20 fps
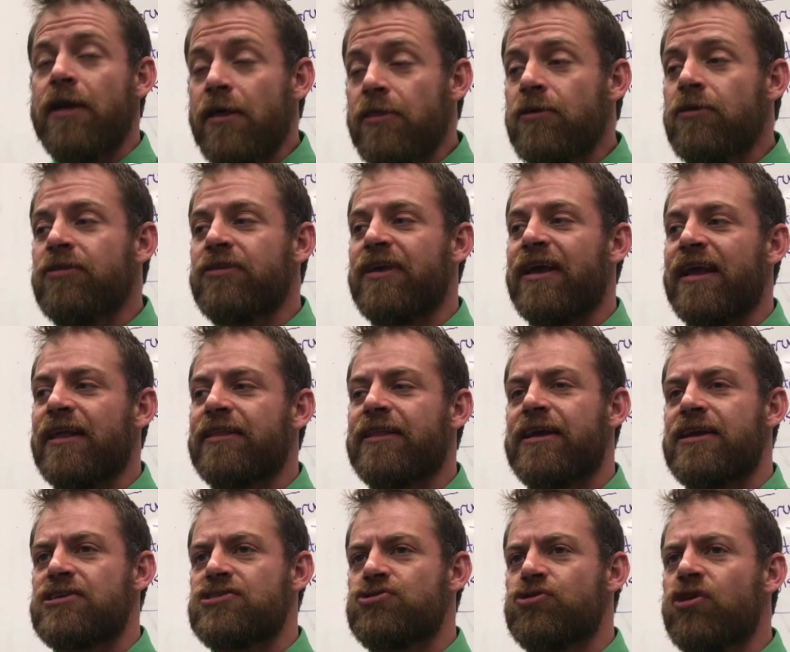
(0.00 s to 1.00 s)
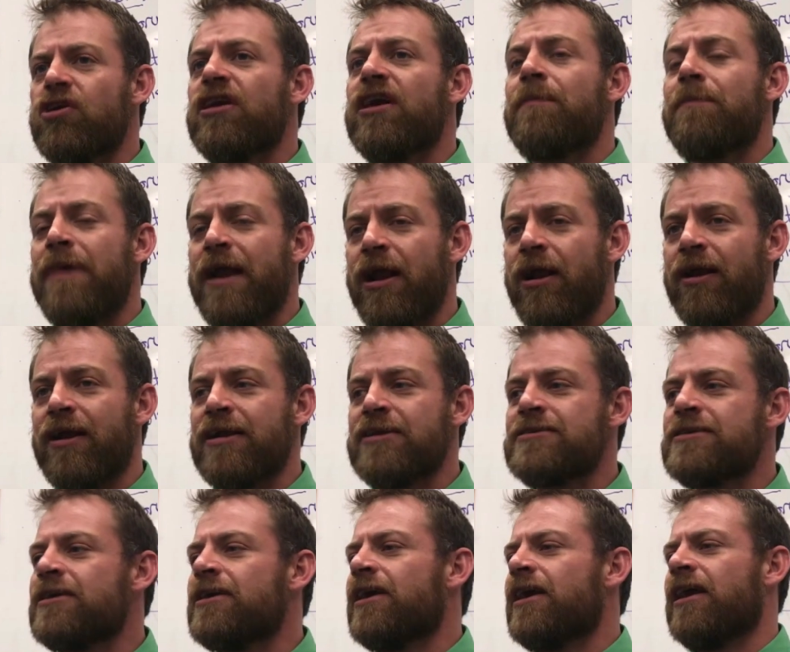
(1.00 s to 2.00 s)
Another thing that is really
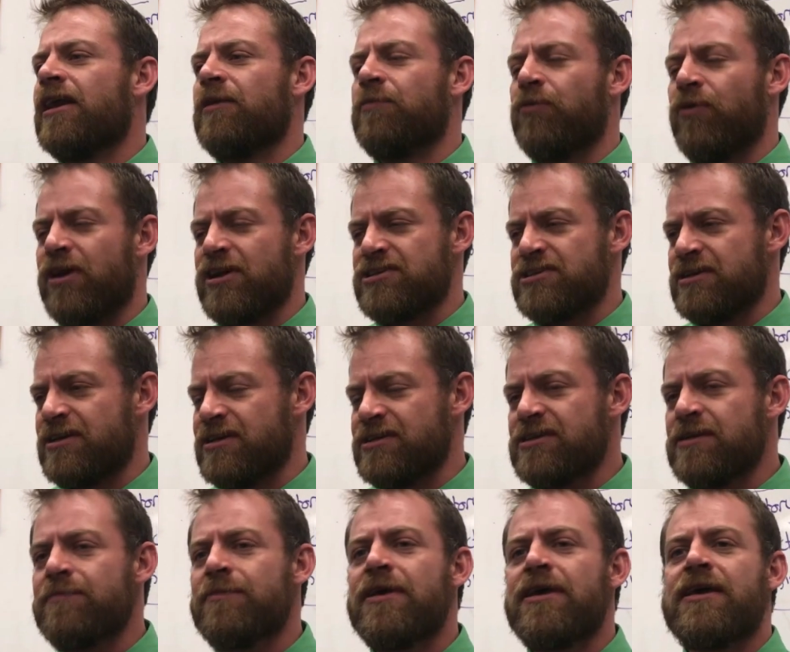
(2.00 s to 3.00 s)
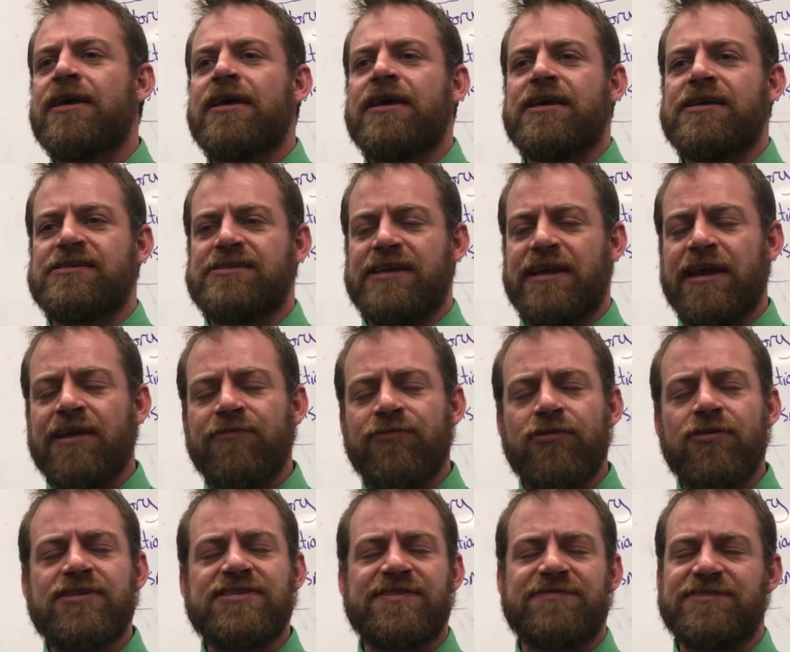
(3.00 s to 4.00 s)
apparent in Impressionism is
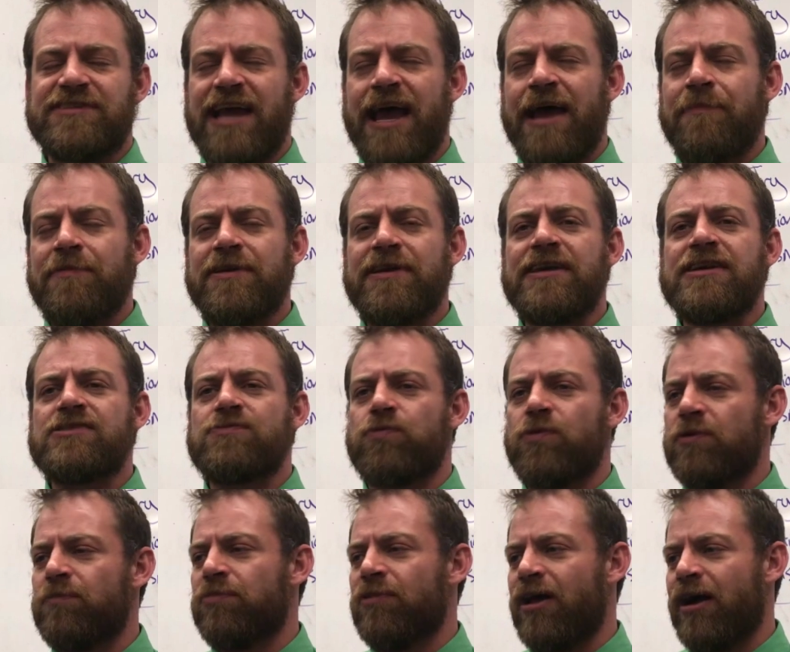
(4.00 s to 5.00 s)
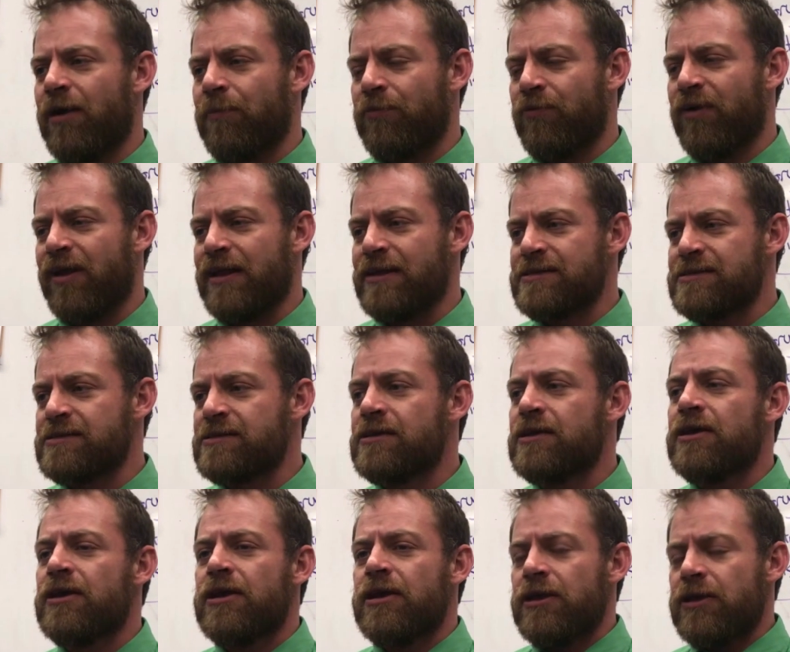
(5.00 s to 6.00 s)
the influence of Japanese woodblock
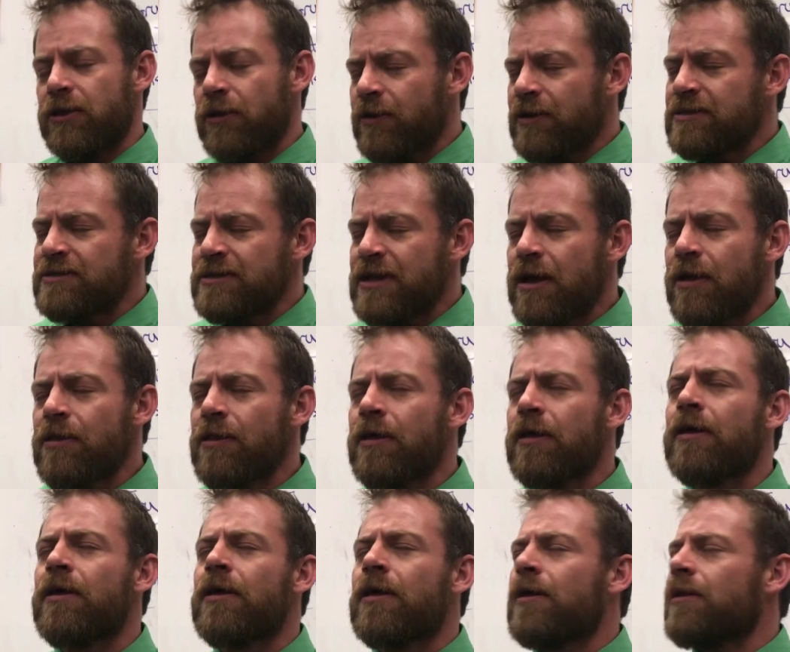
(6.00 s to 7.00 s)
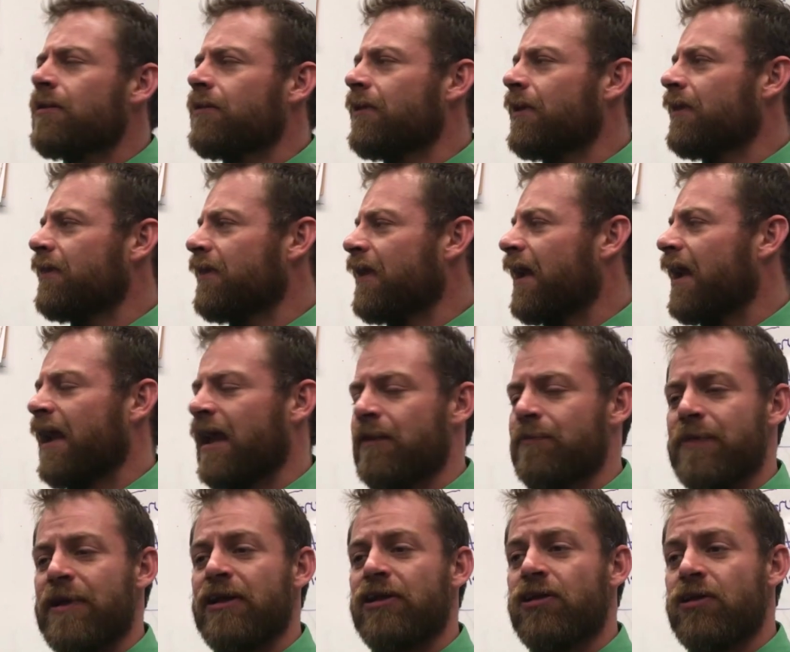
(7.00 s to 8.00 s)
prints. You could tell that
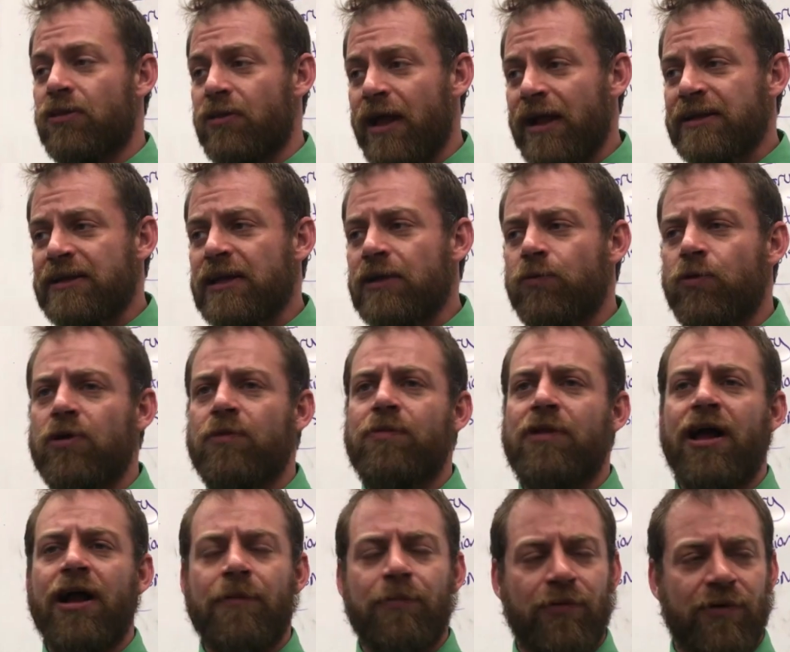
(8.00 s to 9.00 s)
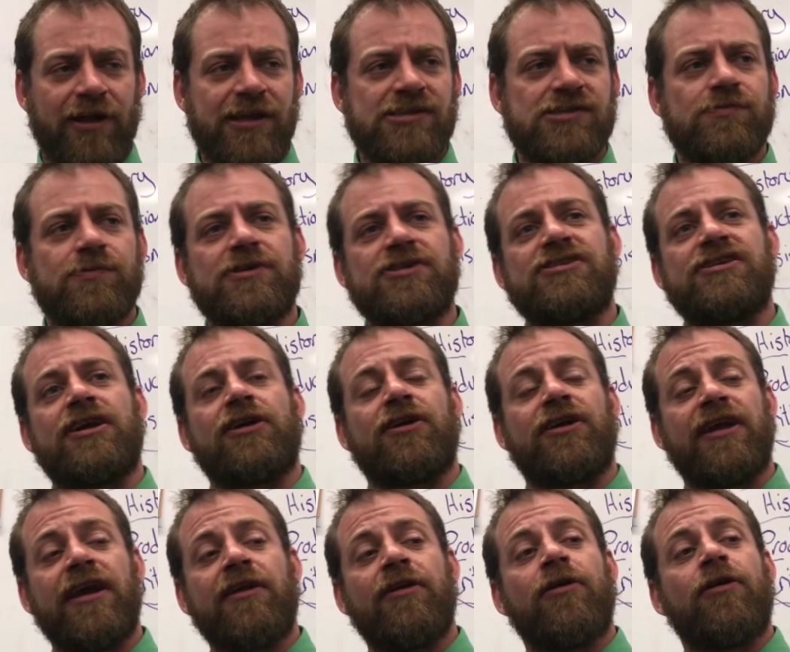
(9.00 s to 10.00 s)
they had been collecting woodblock prints,
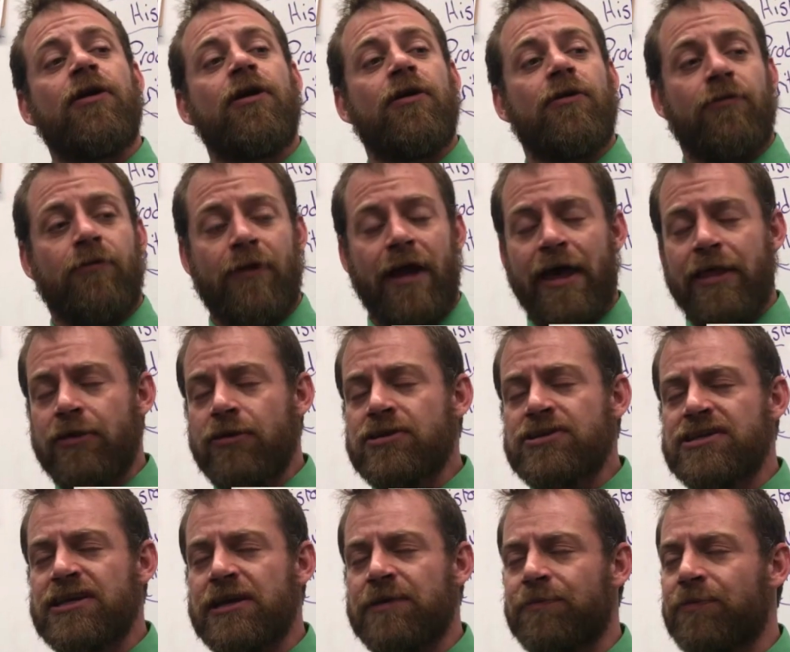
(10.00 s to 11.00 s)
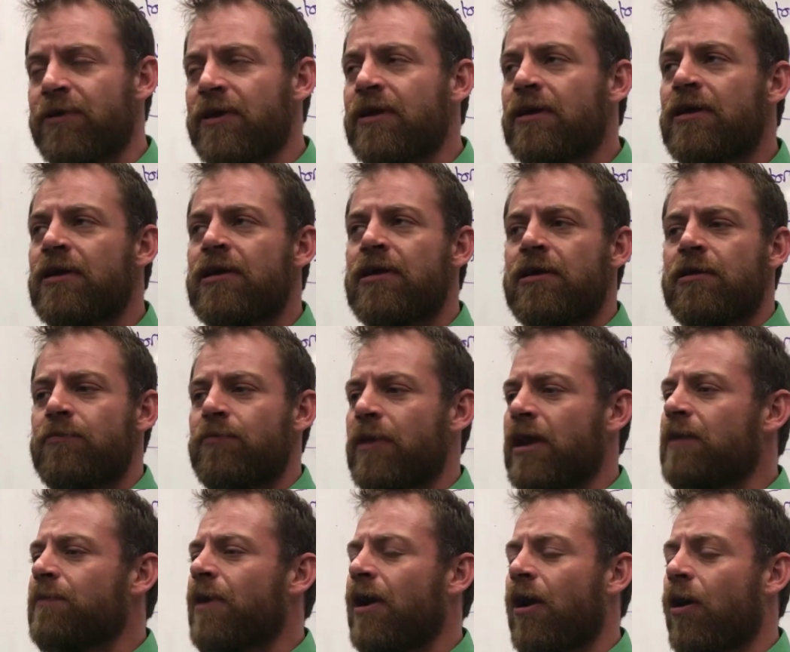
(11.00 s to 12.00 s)
which they could get rather cheaply,
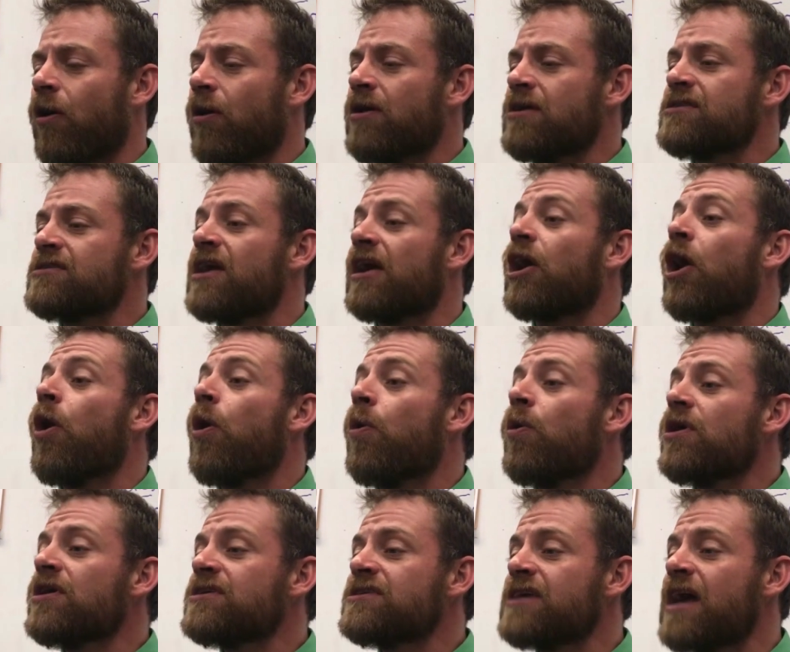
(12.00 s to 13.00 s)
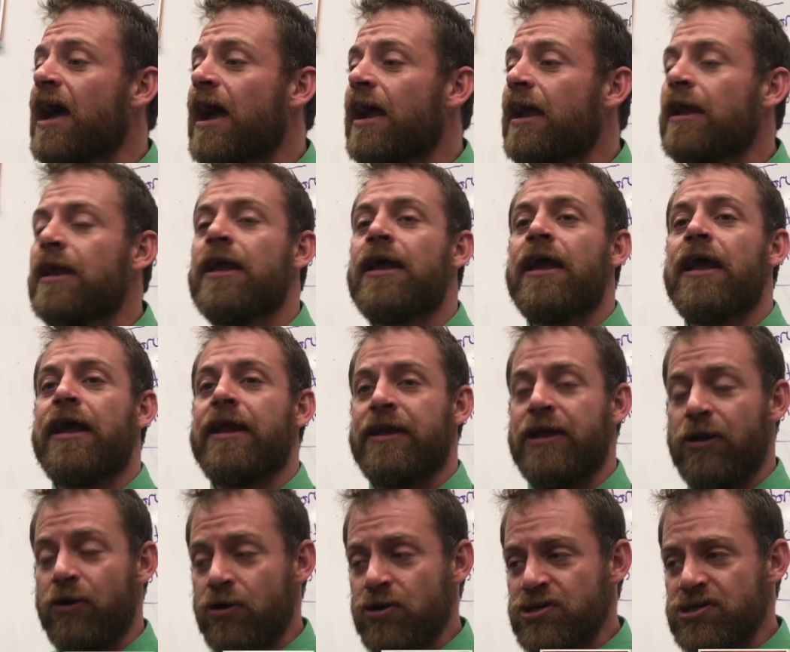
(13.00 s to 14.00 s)
made by artists like Hokusai
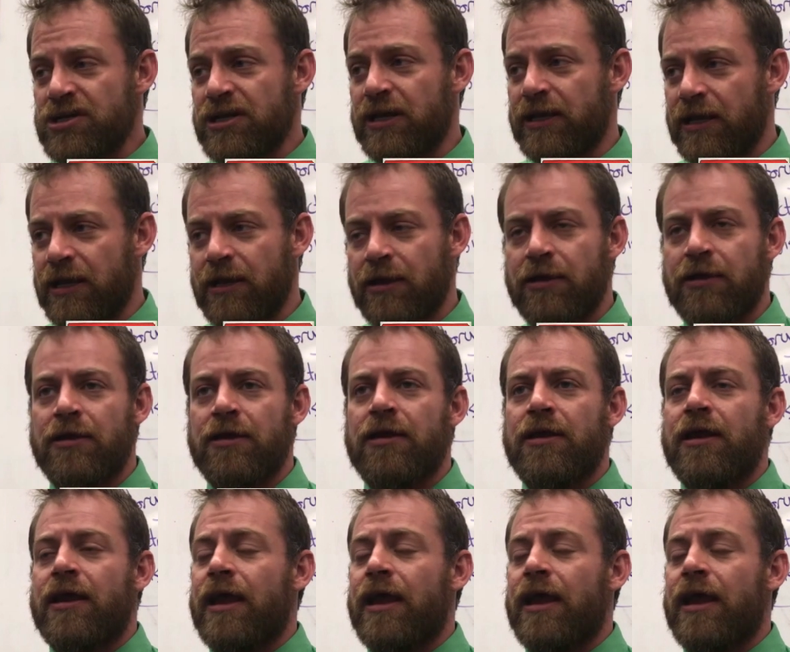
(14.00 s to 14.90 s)
and Hiroshige,